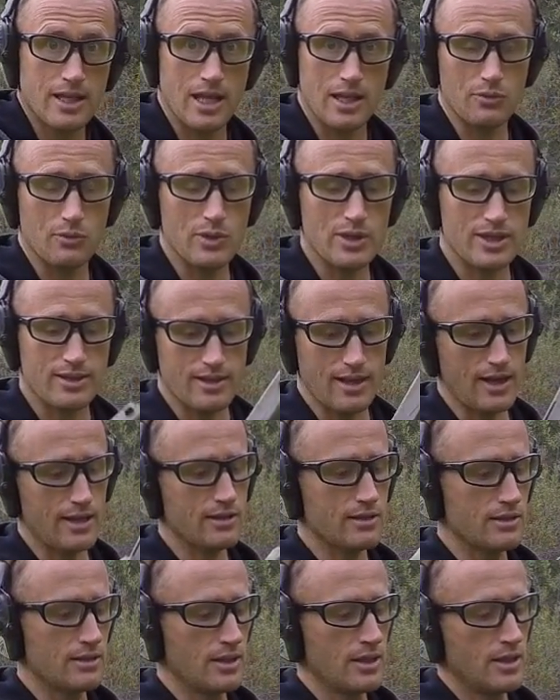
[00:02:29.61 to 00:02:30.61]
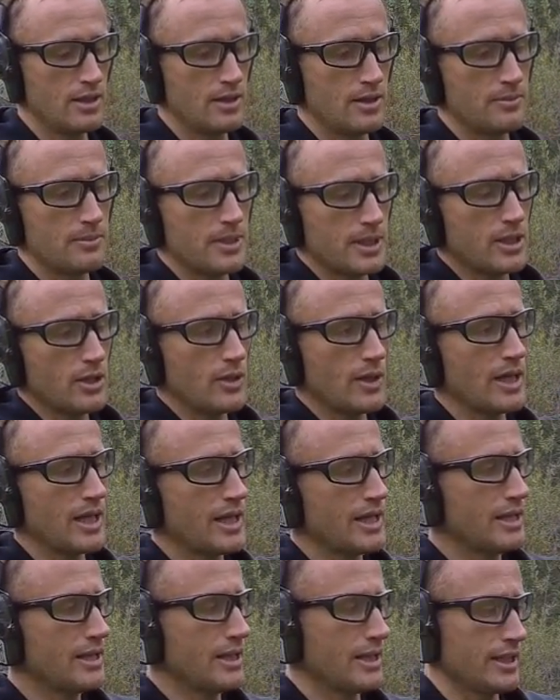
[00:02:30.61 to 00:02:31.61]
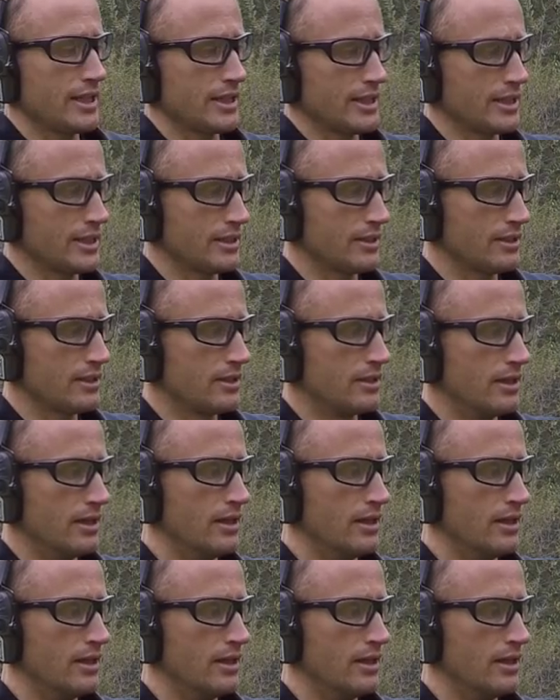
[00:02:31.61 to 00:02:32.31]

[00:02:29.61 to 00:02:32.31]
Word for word: And with that, I'm going to go ahead and